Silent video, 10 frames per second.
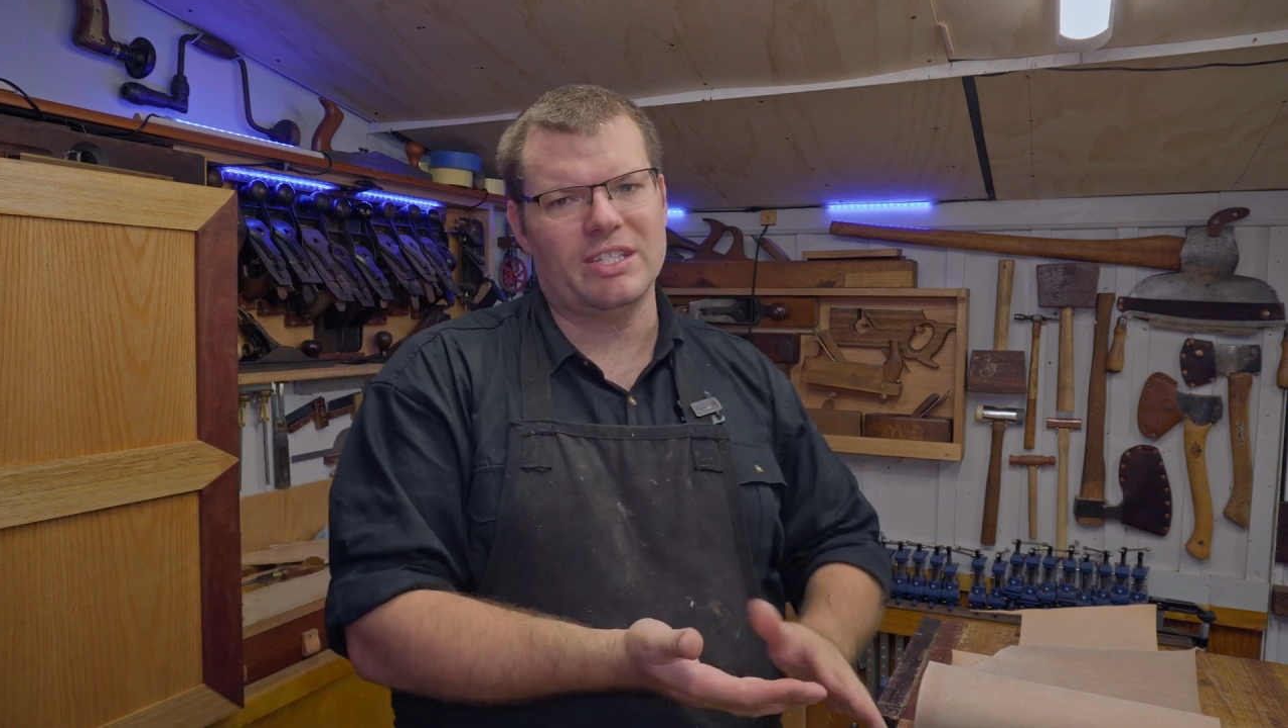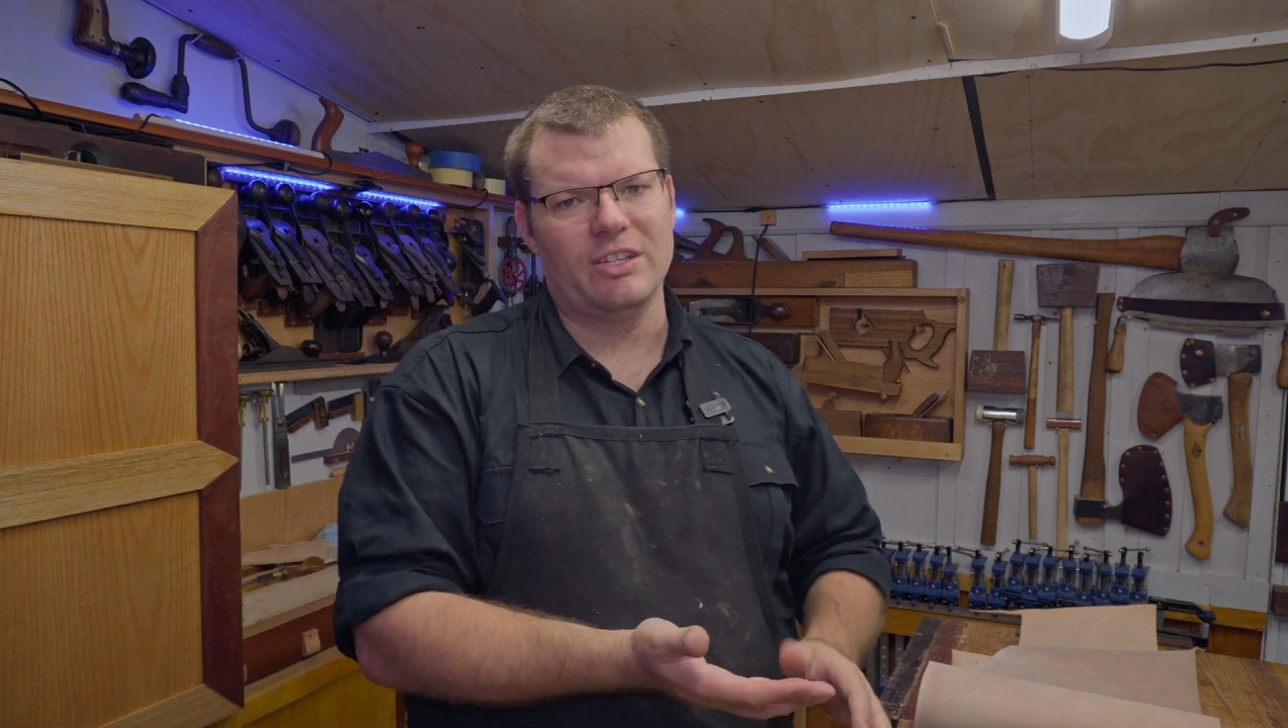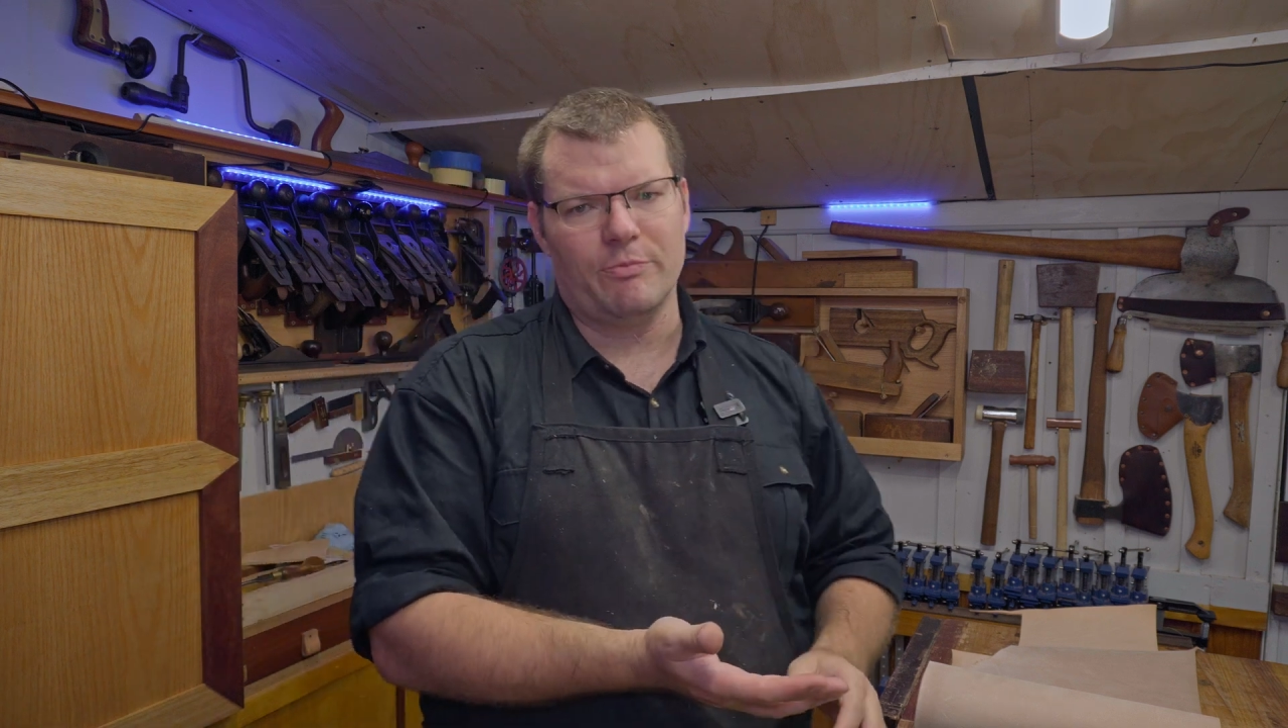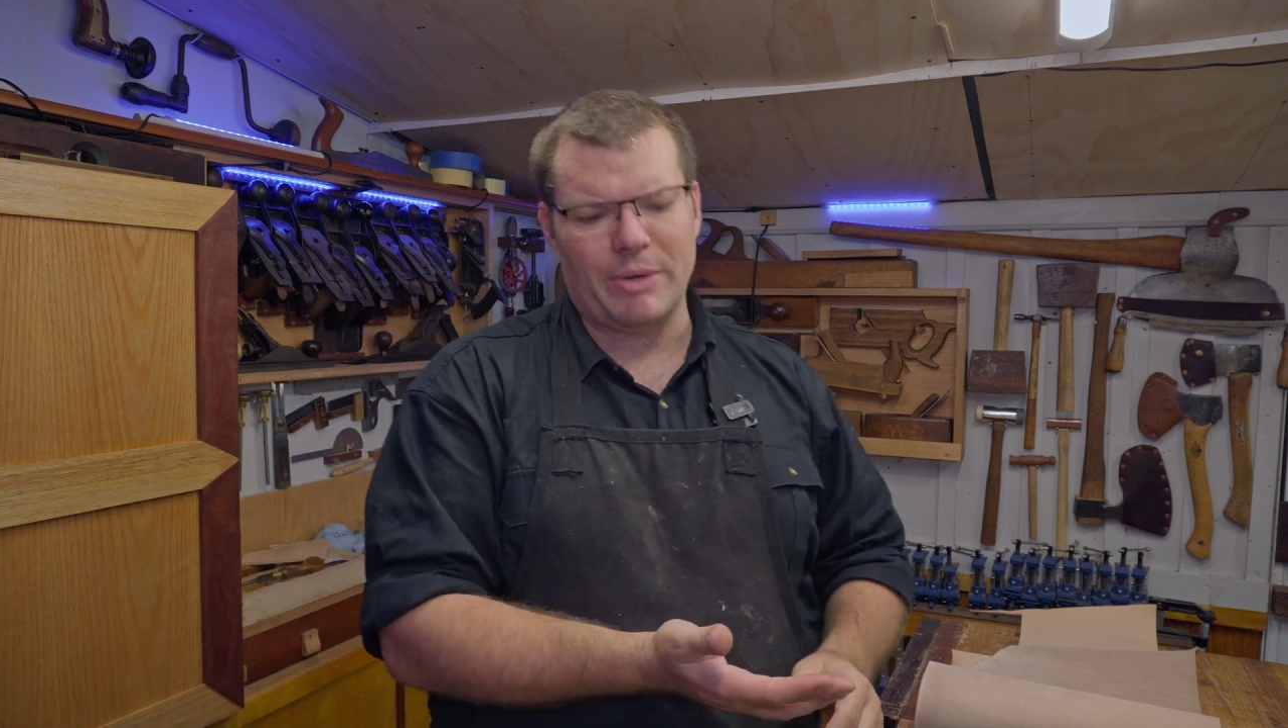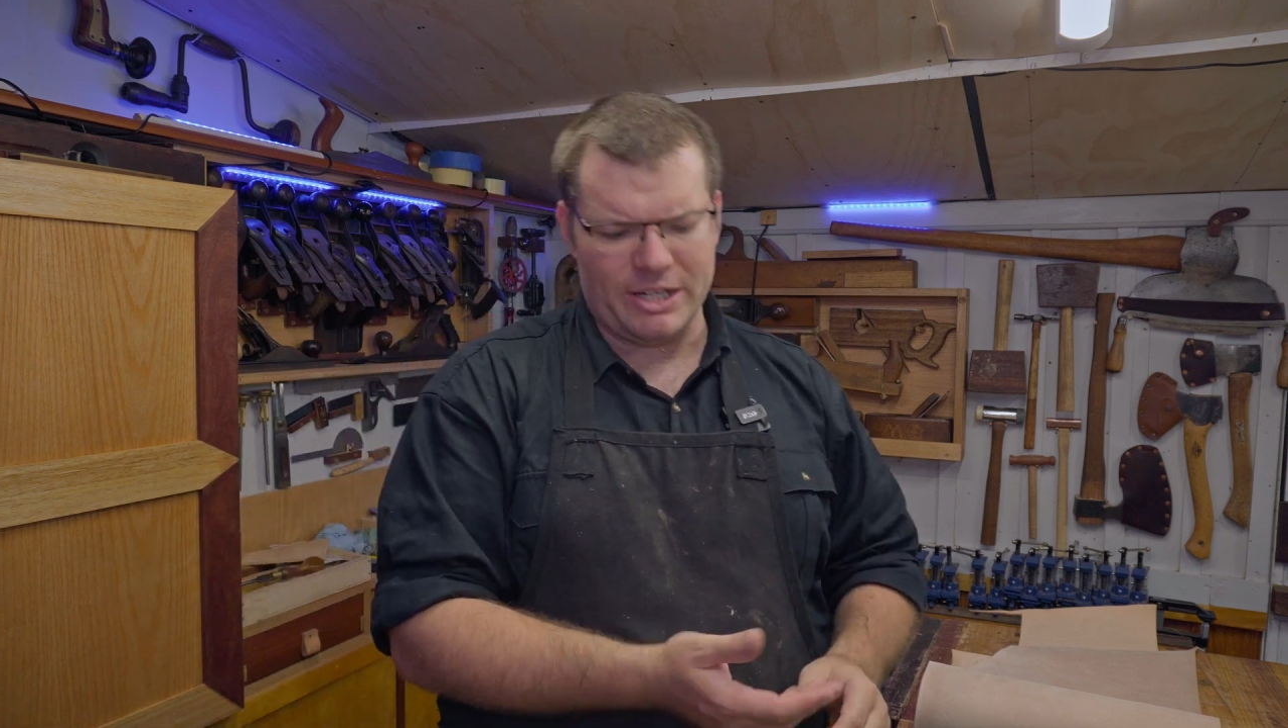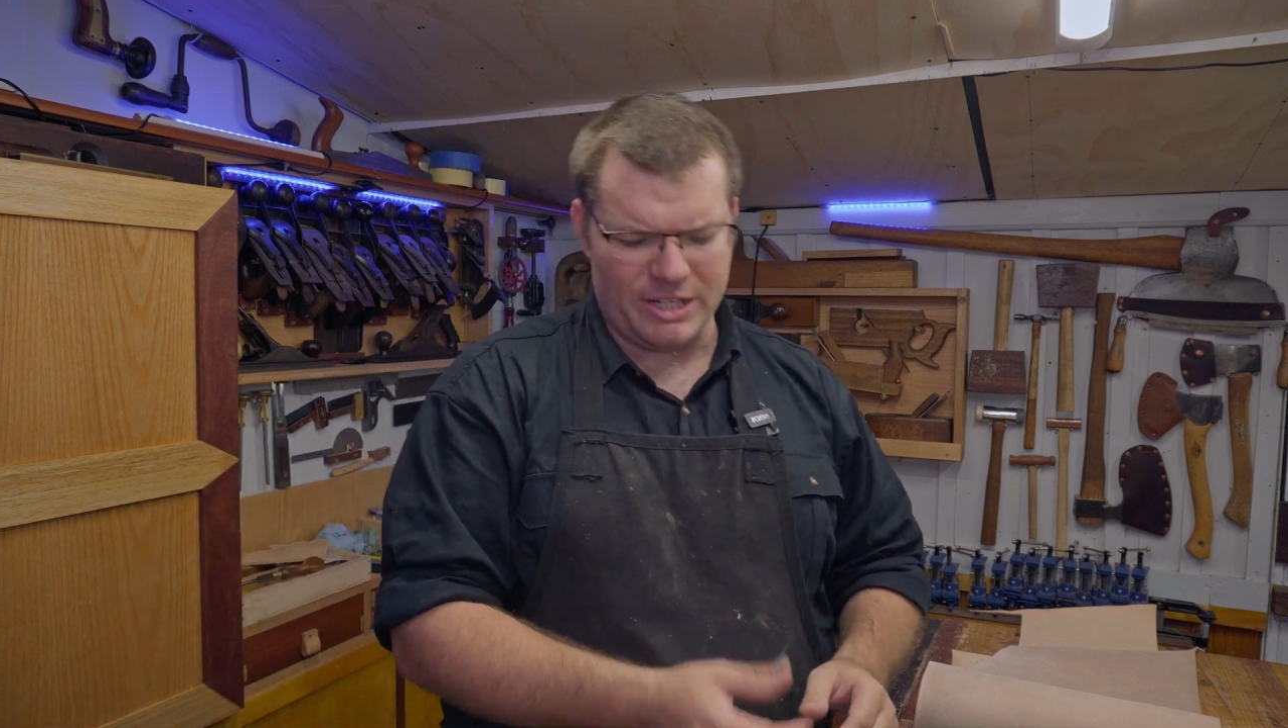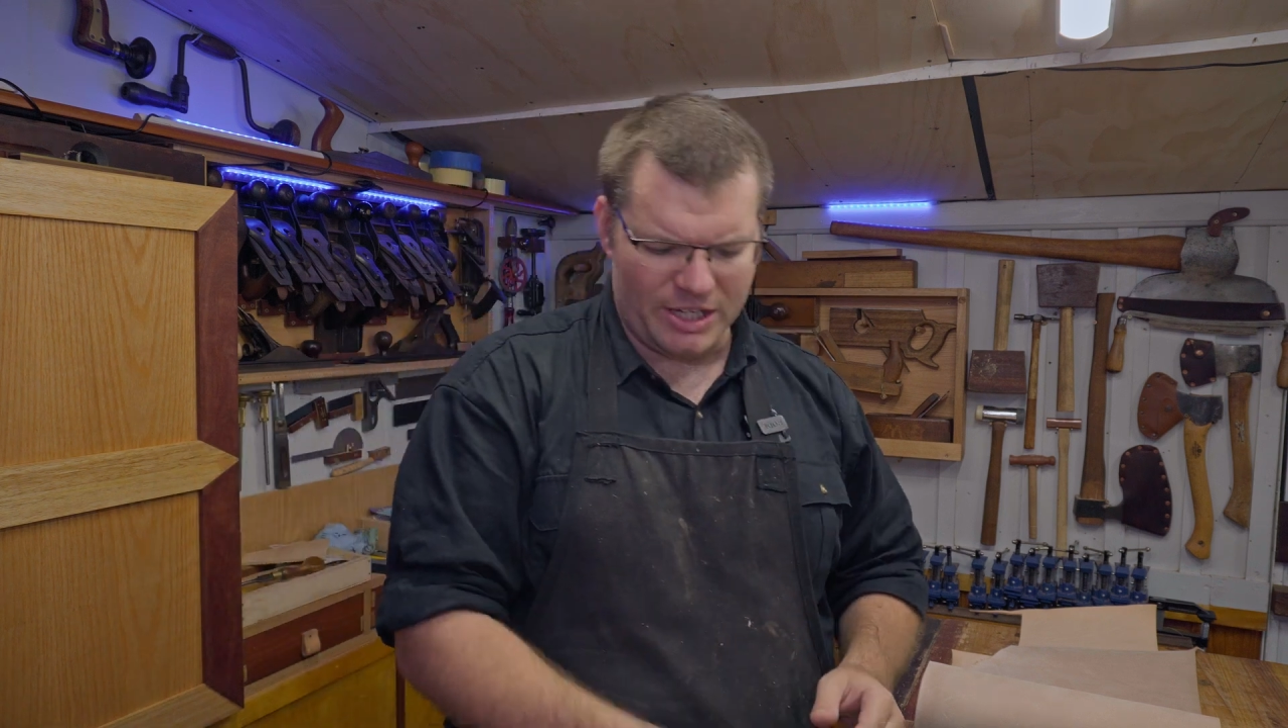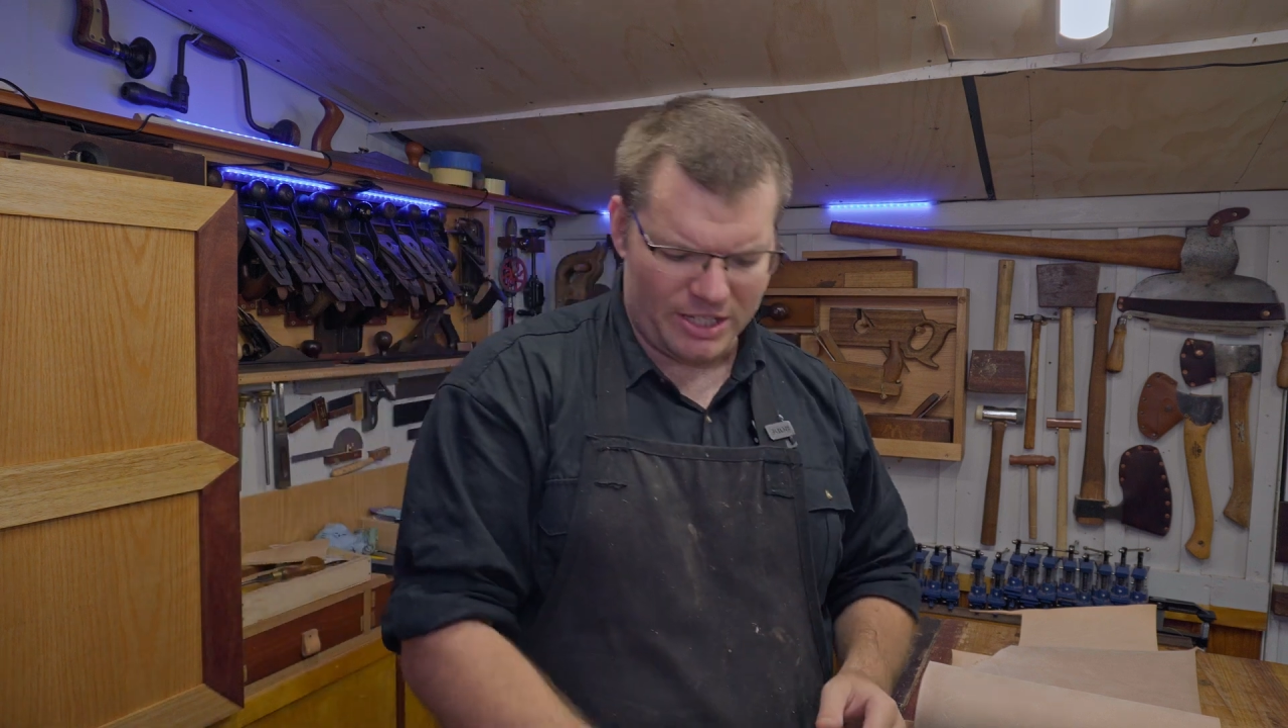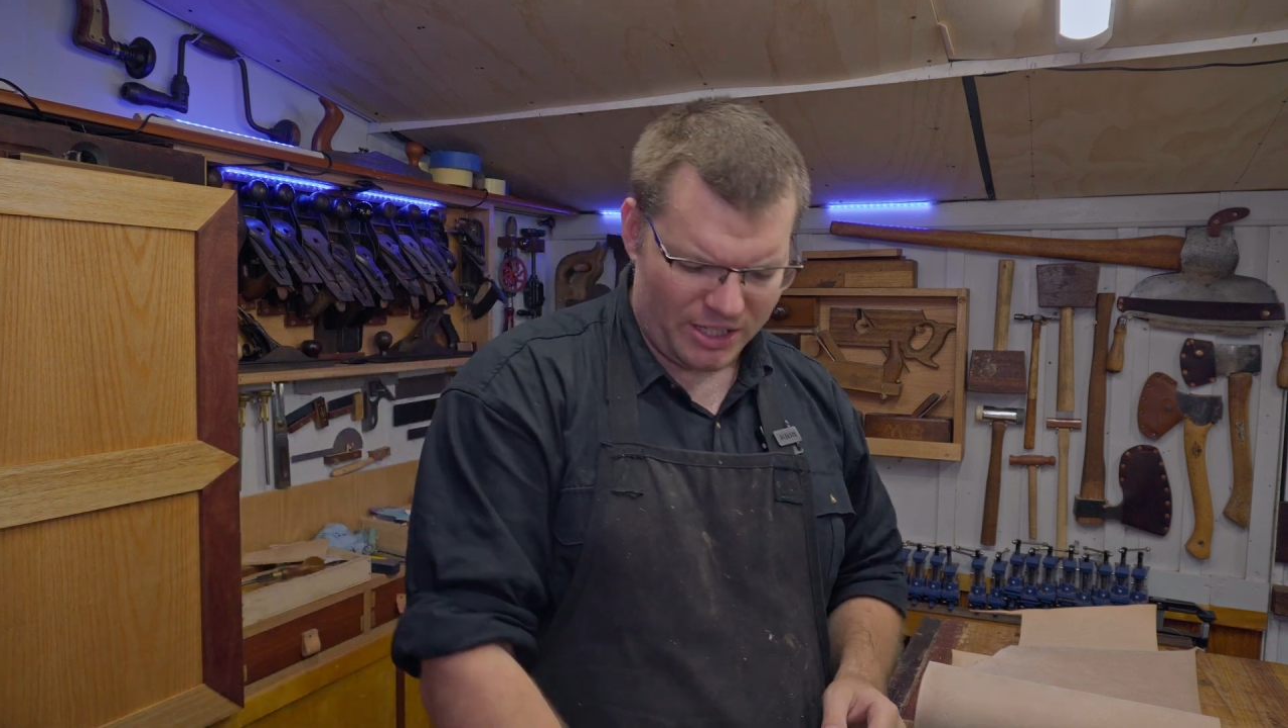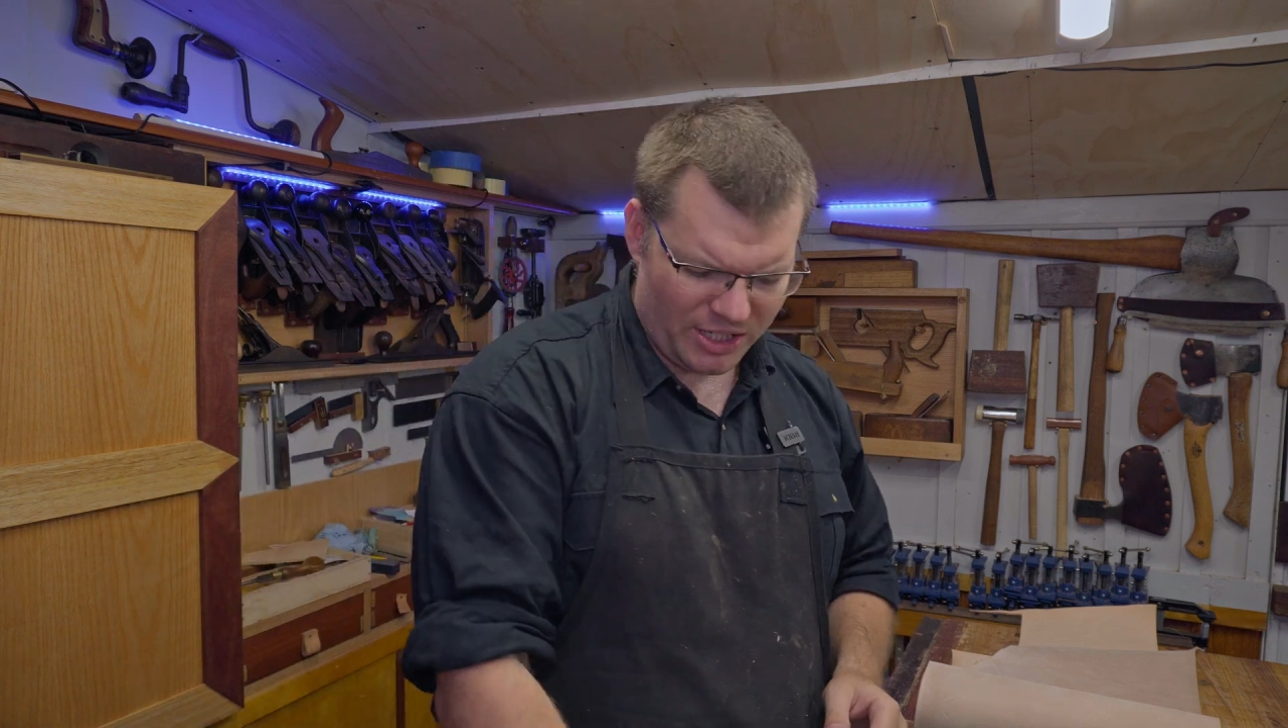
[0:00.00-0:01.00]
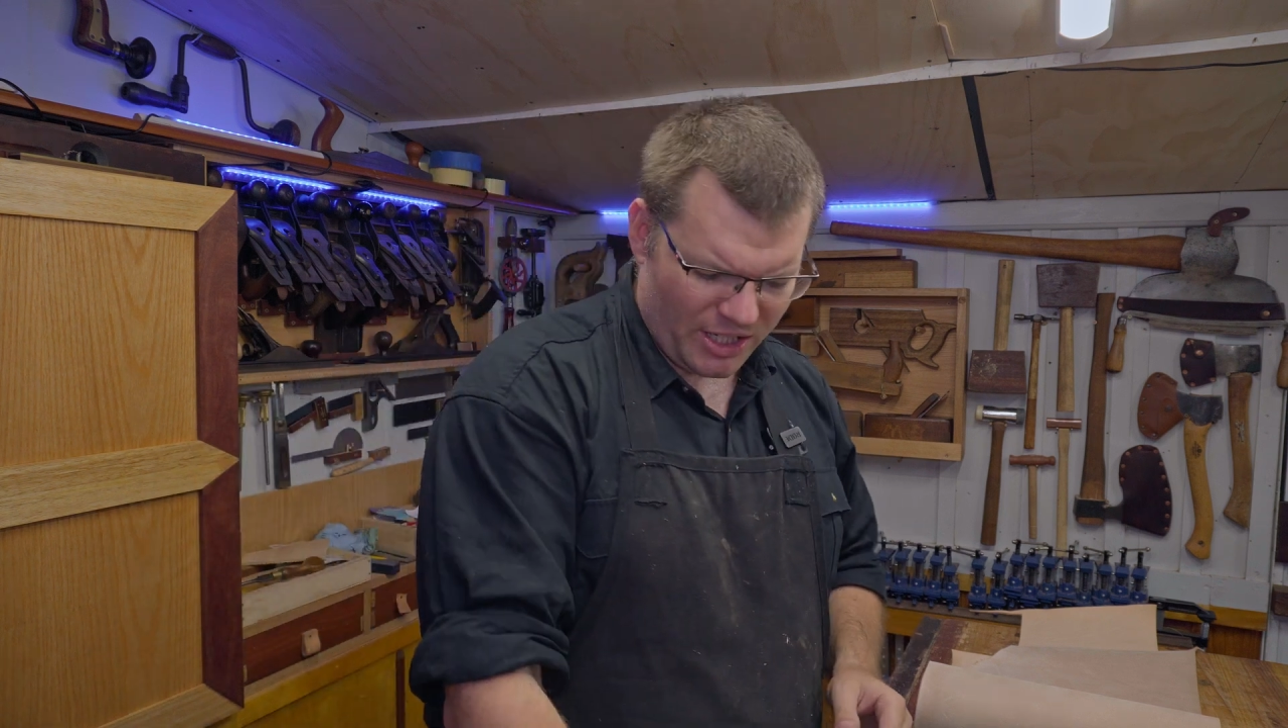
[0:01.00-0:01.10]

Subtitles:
itself back together.